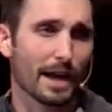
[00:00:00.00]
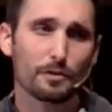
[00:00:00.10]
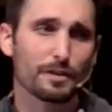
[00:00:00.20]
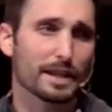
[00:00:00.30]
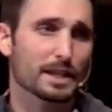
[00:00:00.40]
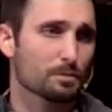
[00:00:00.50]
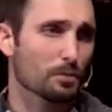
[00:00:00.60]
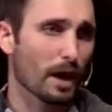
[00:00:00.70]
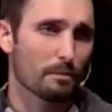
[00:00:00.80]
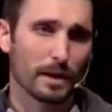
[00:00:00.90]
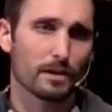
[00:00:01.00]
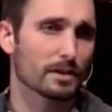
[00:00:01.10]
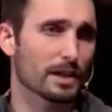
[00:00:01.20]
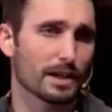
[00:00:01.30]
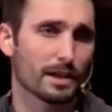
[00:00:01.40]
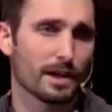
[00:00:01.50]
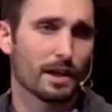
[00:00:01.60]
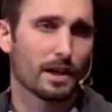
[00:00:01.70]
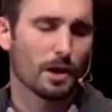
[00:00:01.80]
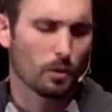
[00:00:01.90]
I don't think it's primarily
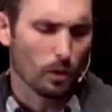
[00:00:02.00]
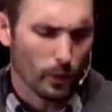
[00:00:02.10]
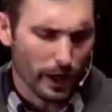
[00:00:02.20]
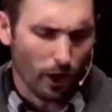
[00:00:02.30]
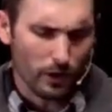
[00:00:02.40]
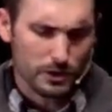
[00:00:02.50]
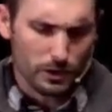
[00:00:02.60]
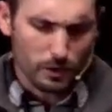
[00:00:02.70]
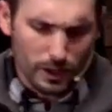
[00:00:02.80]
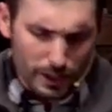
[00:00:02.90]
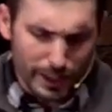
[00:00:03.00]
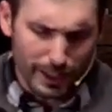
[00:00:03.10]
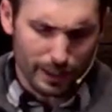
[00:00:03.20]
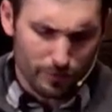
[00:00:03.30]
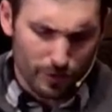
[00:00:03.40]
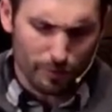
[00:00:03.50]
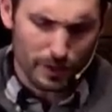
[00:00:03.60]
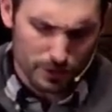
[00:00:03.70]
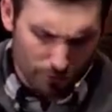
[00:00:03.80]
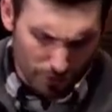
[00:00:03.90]
what we are to glean
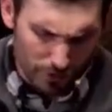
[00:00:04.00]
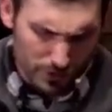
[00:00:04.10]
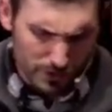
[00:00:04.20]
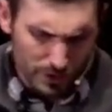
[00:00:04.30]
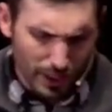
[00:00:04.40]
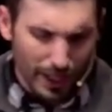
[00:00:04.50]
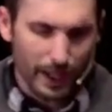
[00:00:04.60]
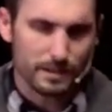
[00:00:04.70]
from this verse.